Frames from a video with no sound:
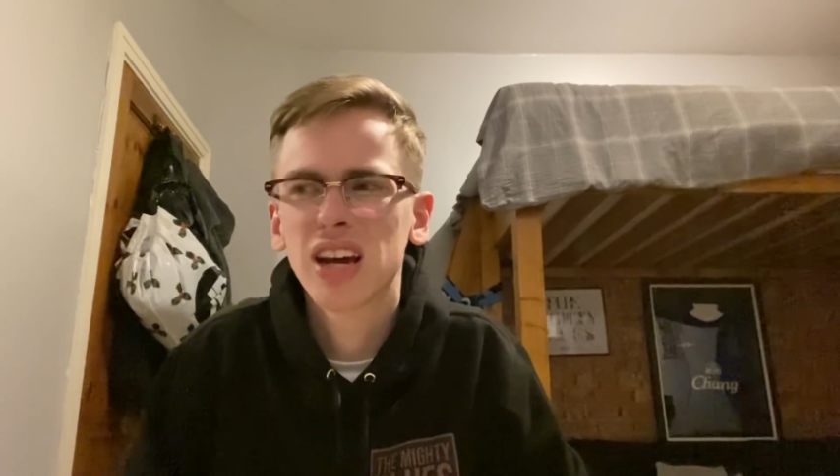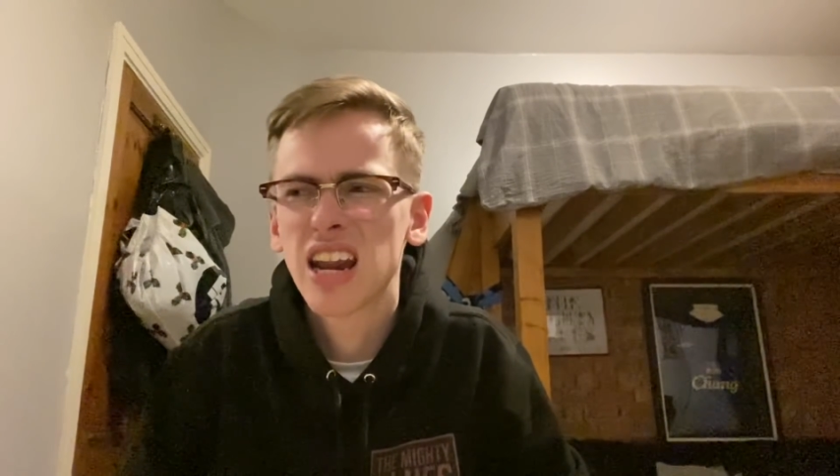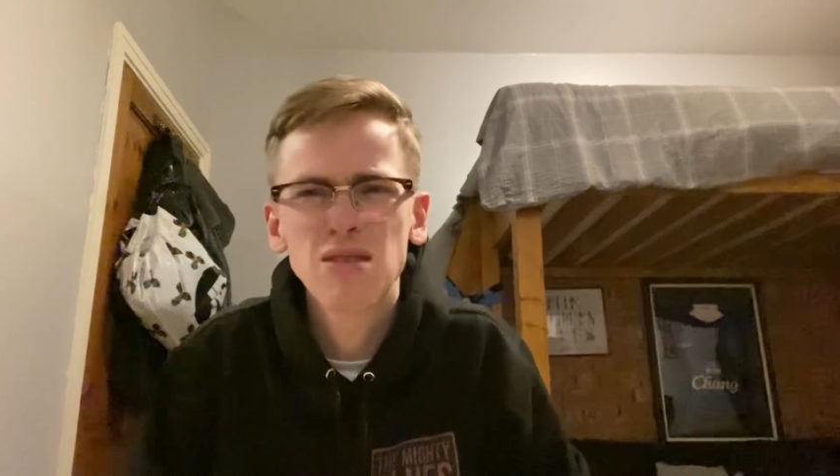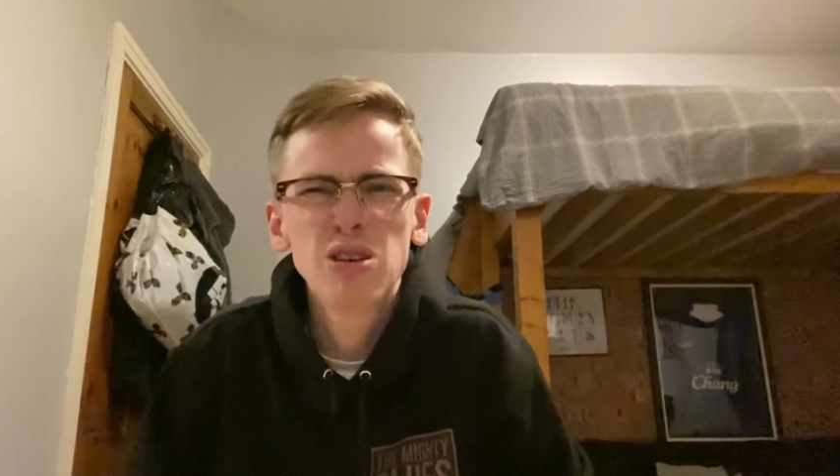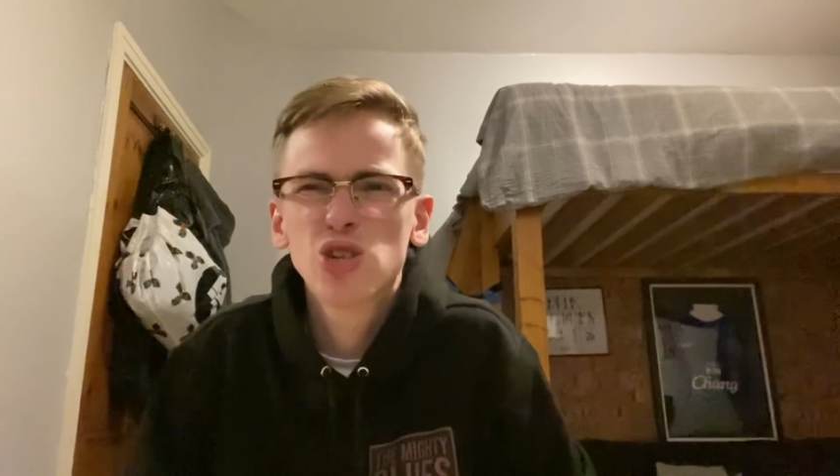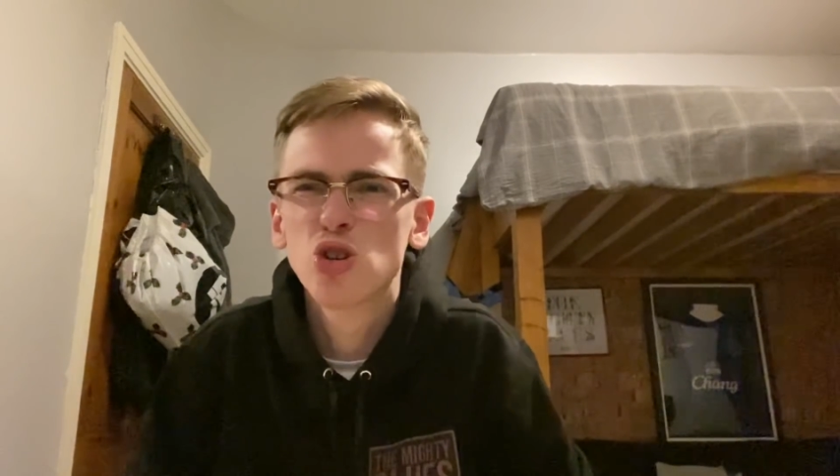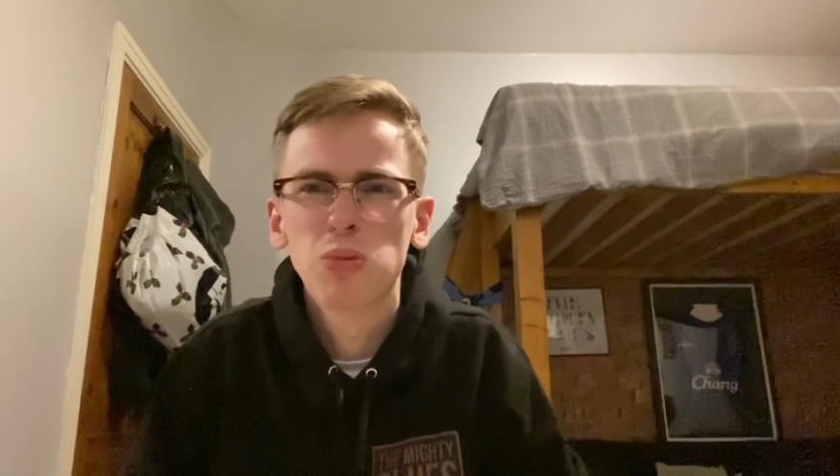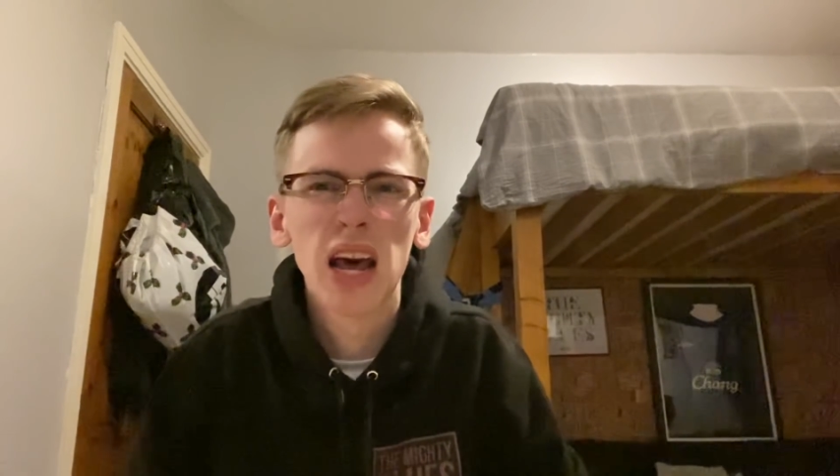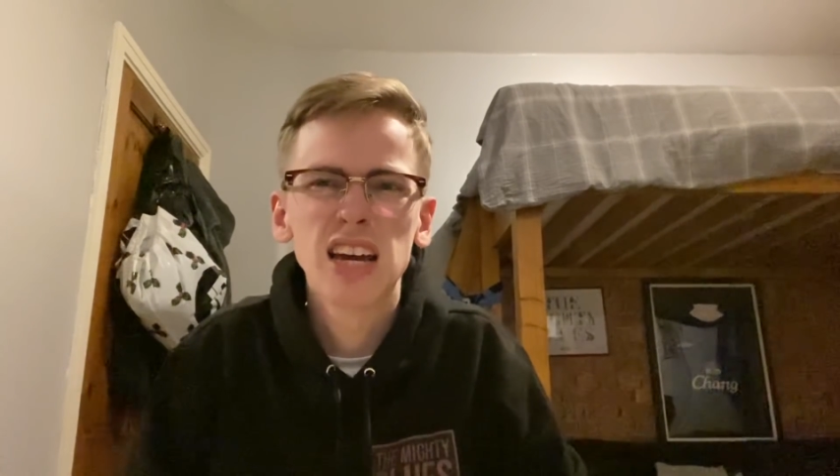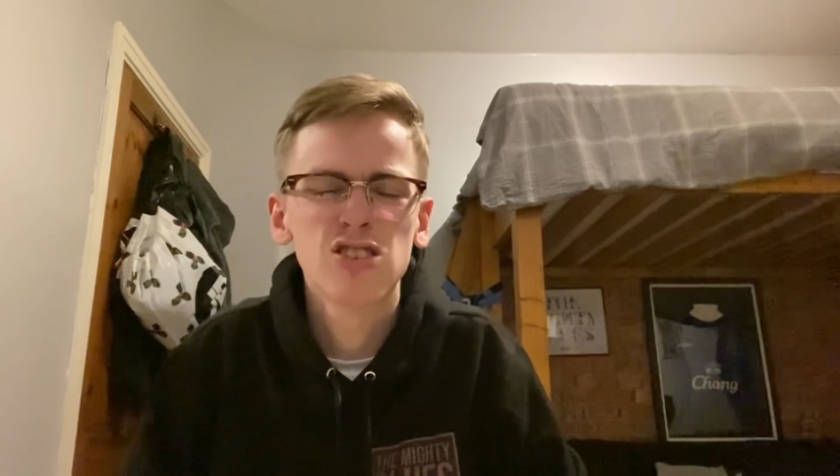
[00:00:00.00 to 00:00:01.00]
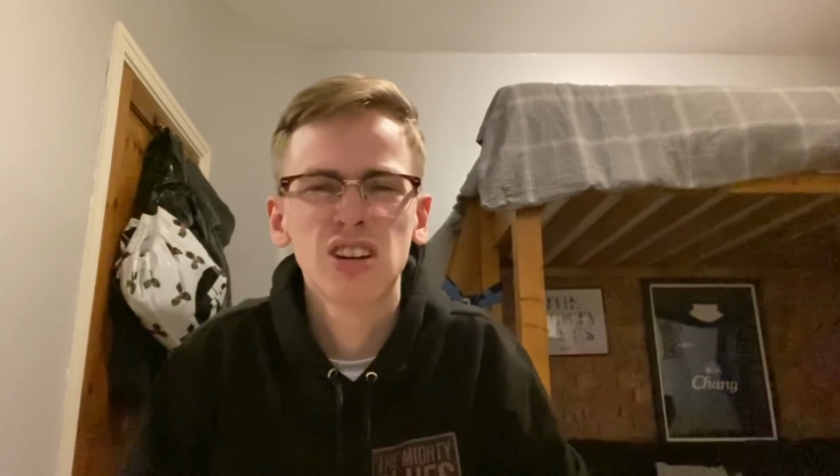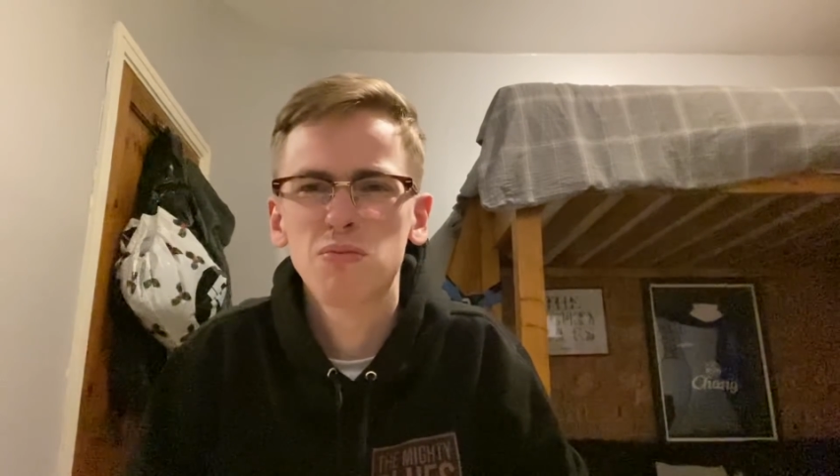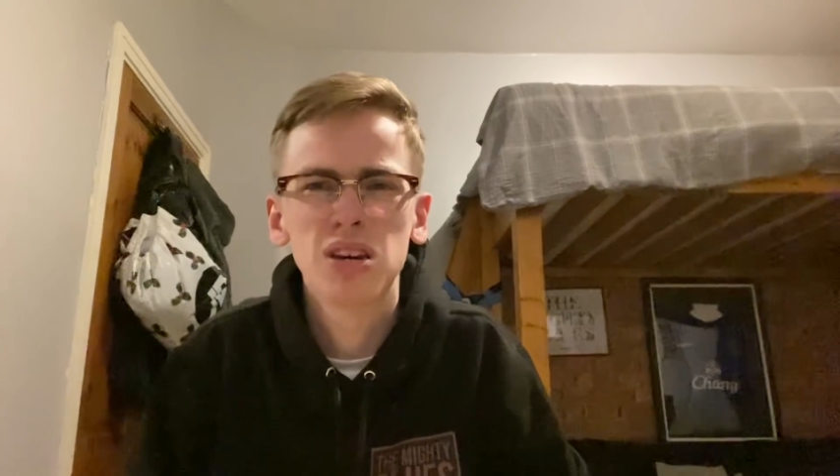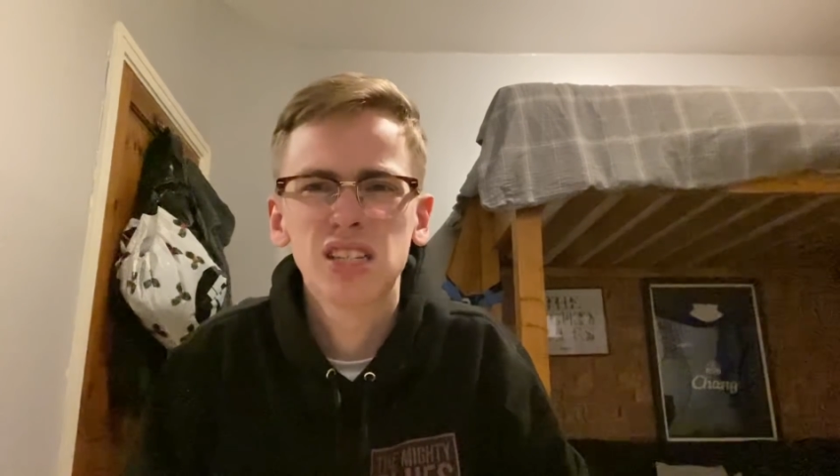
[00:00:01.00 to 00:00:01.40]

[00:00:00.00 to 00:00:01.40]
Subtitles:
name me 2 players on that pitch